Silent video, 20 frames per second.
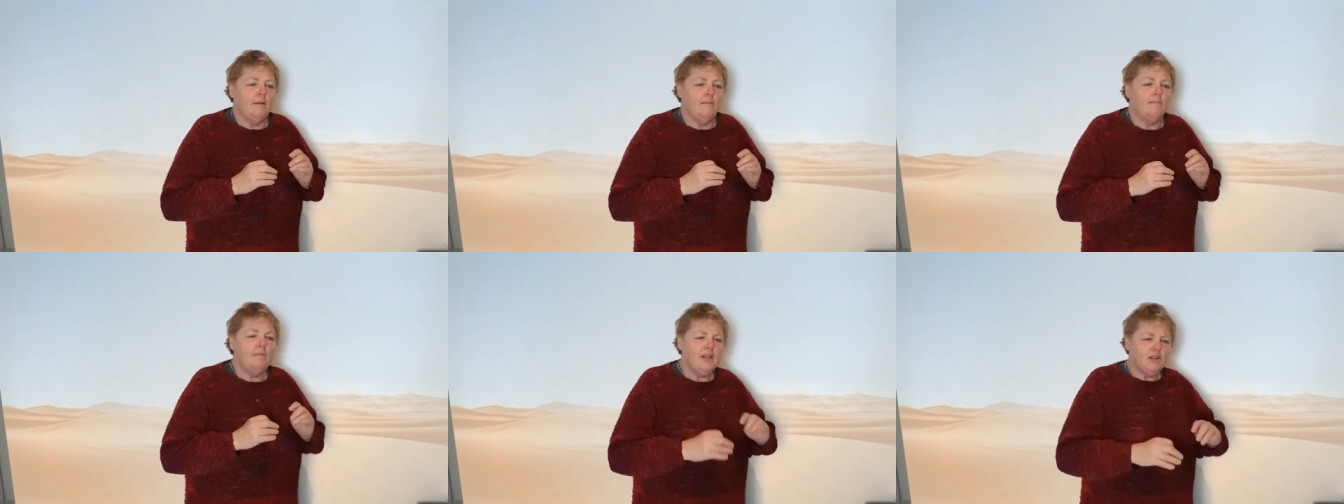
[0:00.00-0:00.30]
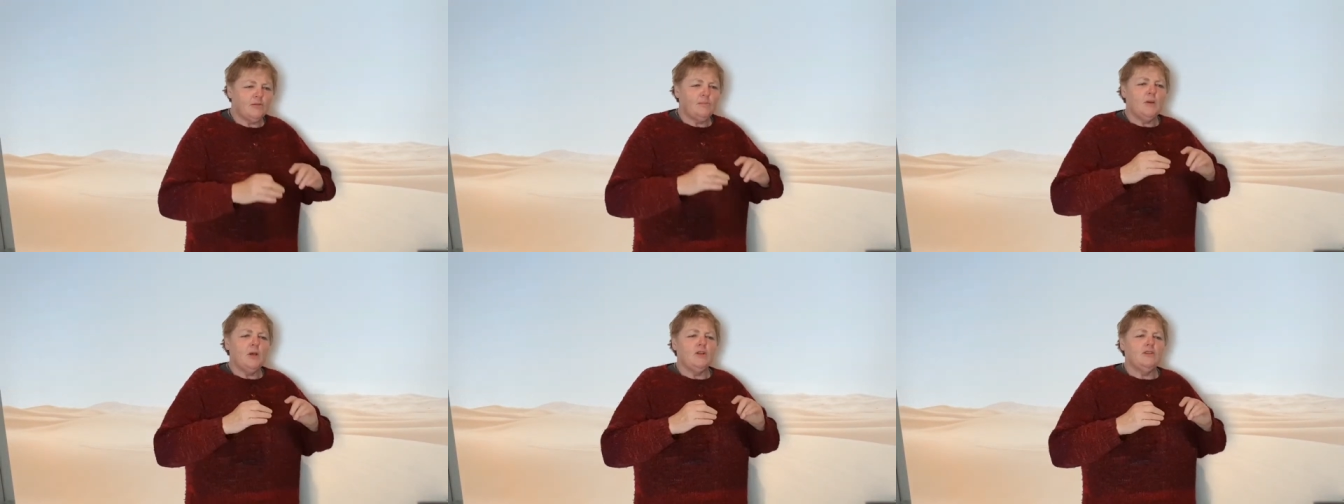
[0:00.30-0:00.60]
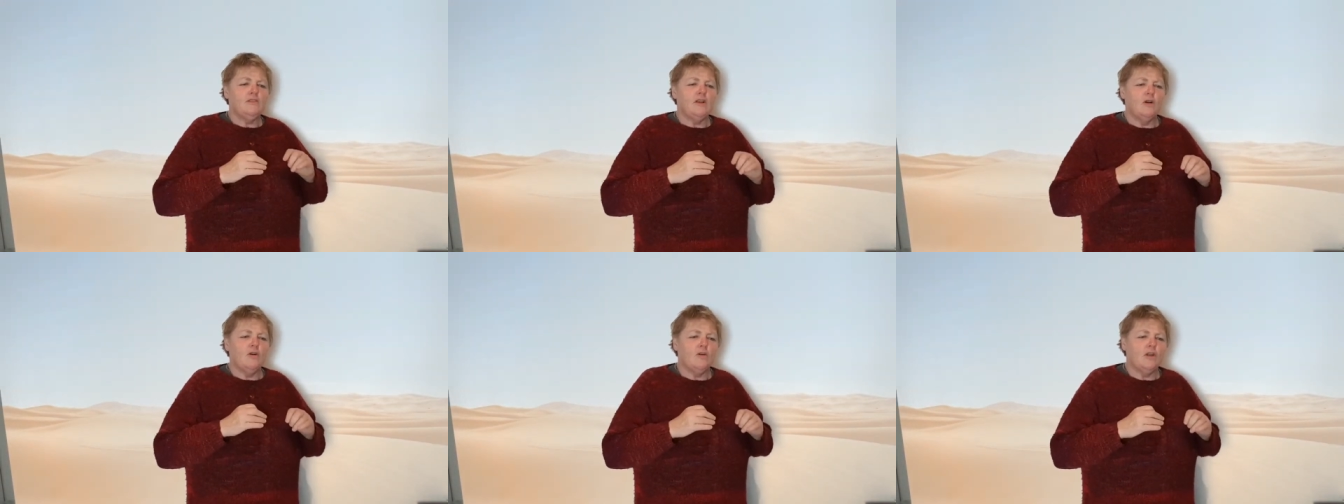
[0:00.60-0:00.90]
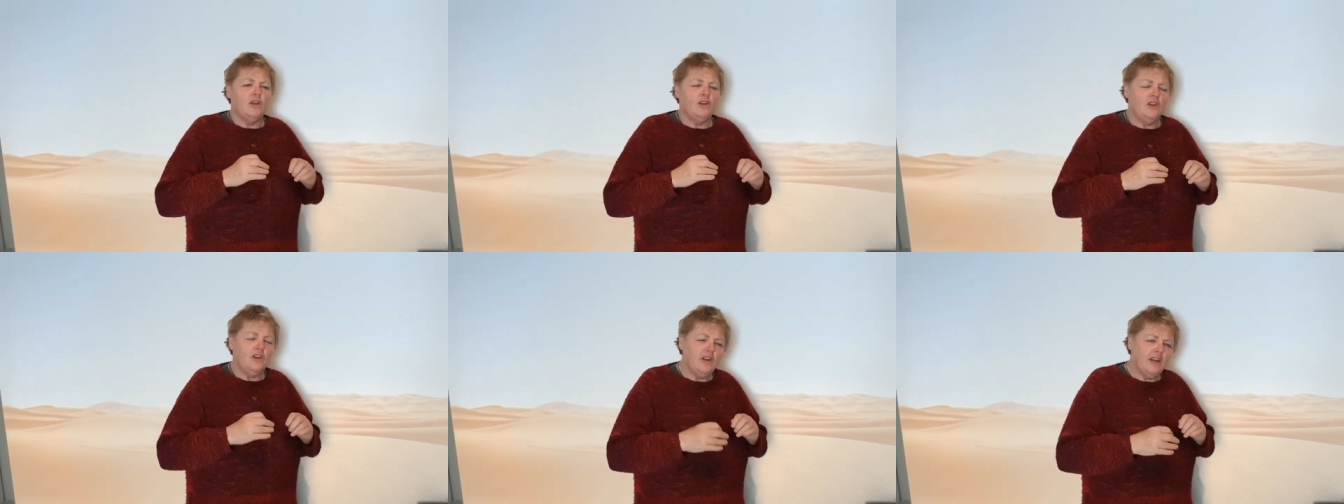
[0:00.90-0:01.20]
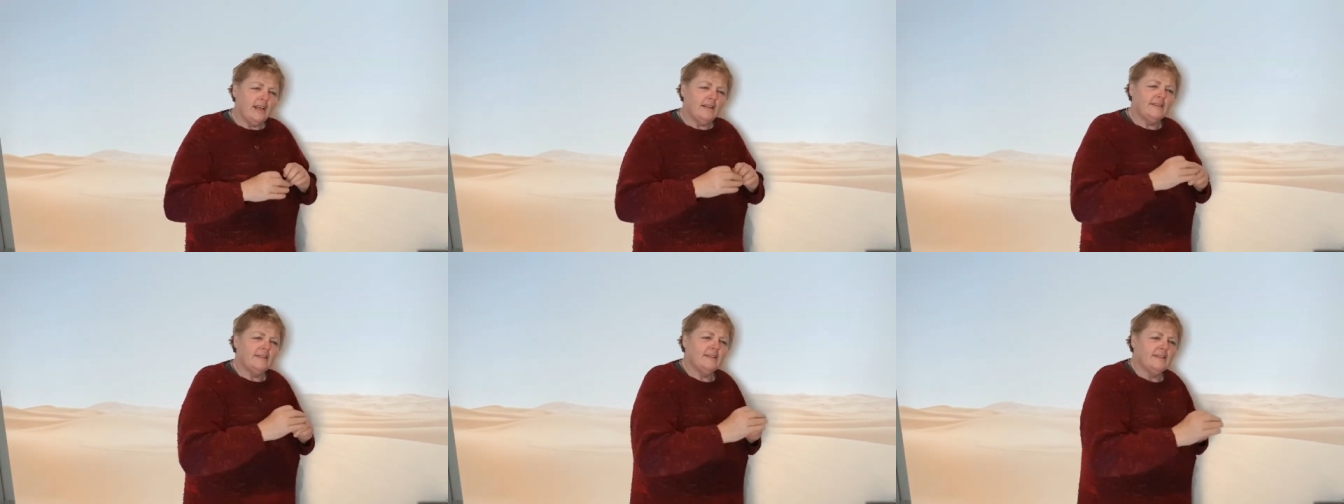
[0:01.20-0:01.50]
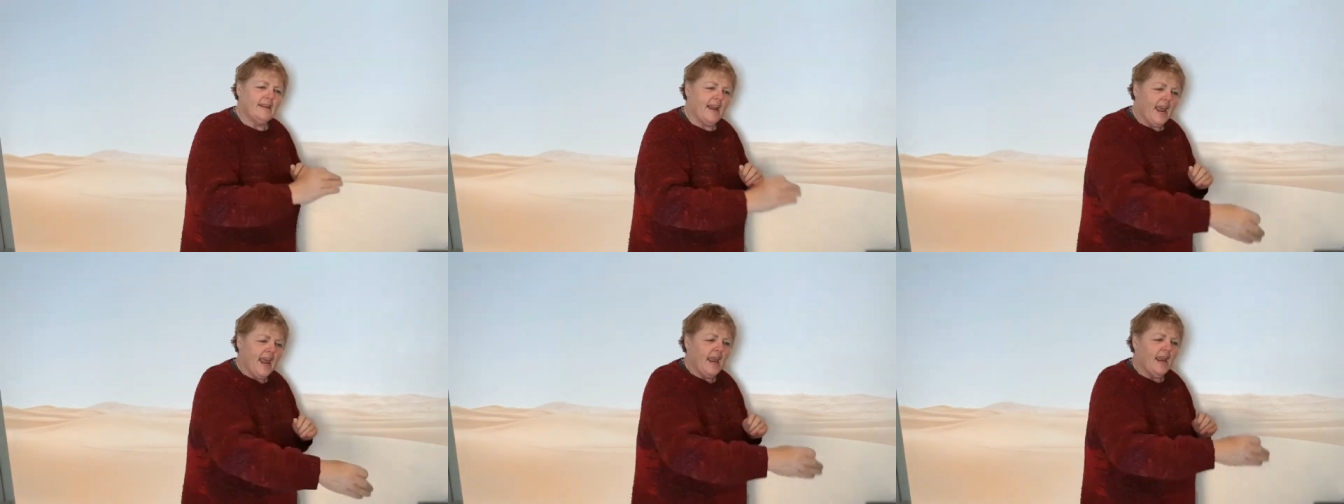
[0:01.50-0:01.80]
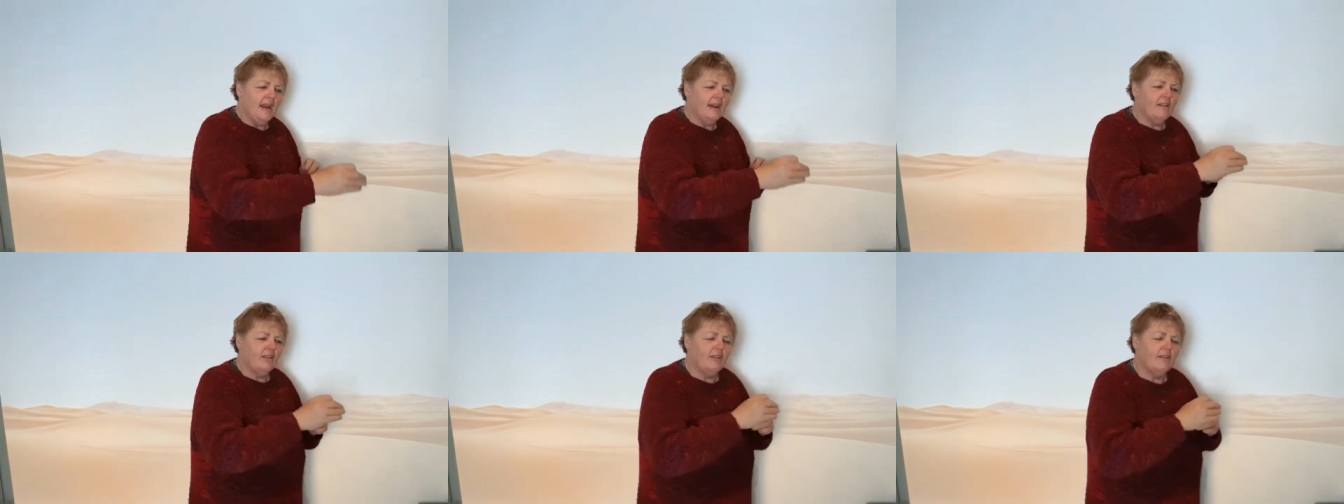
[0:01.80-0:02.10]
"Miss Purcell, can you just
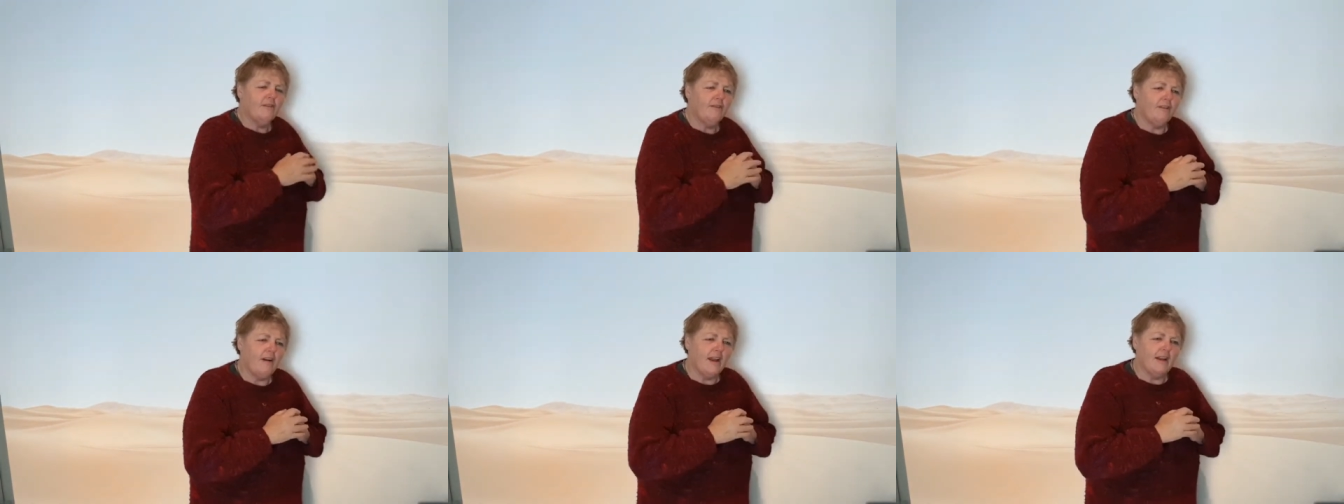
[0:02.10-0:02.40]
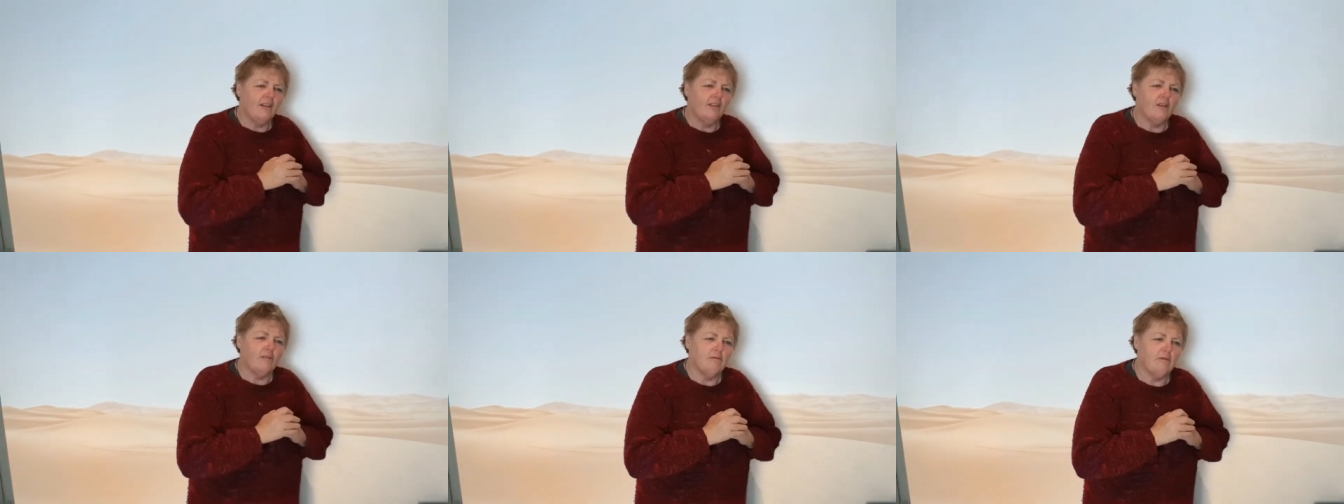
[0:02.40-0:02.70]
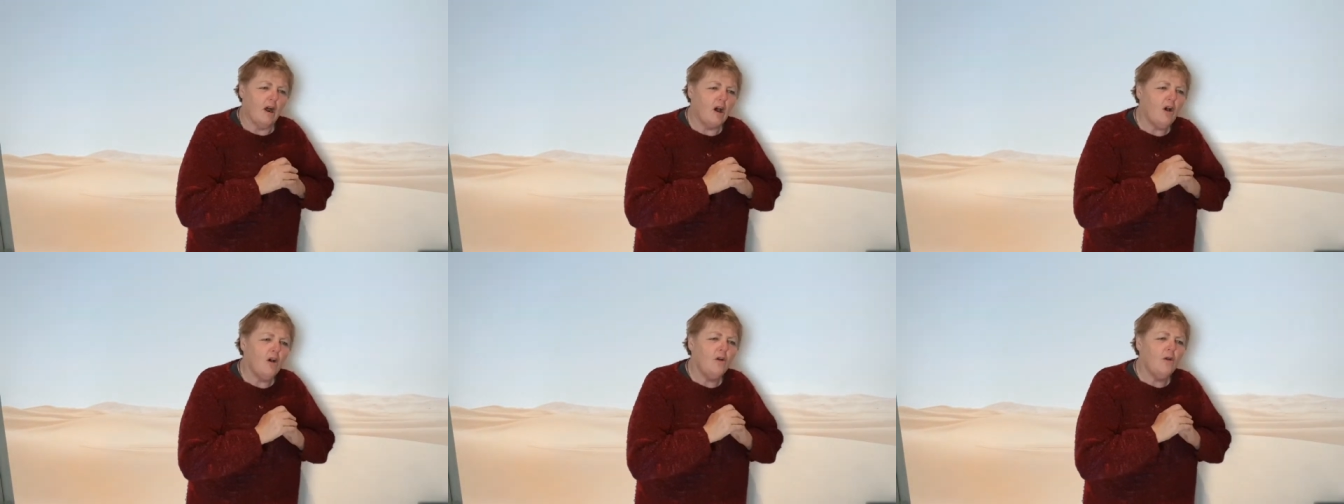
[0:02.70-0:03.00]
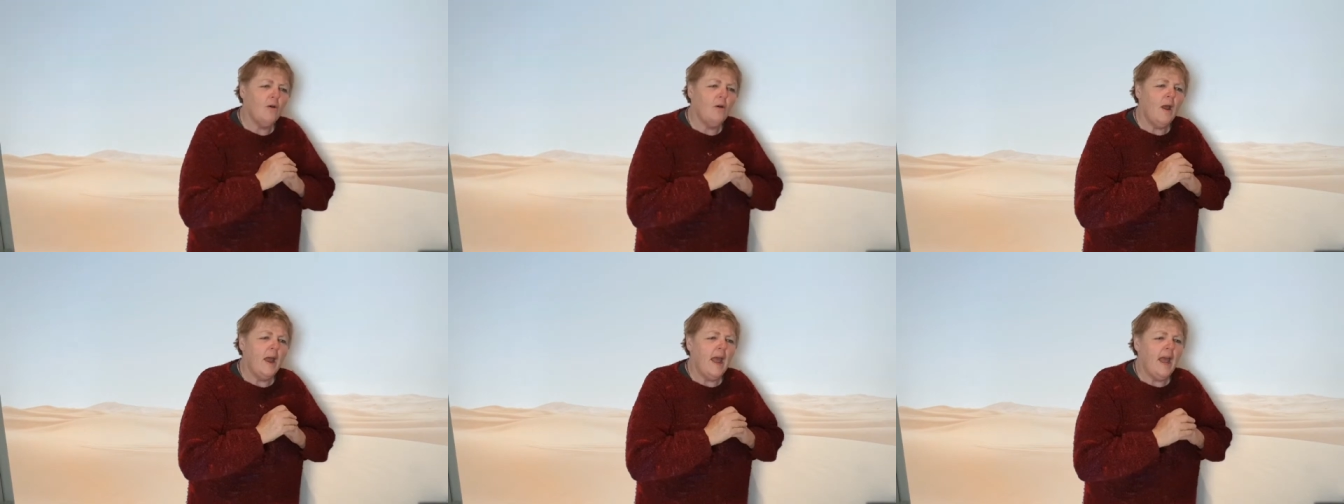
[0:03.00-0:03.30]
stand at the front of the row?"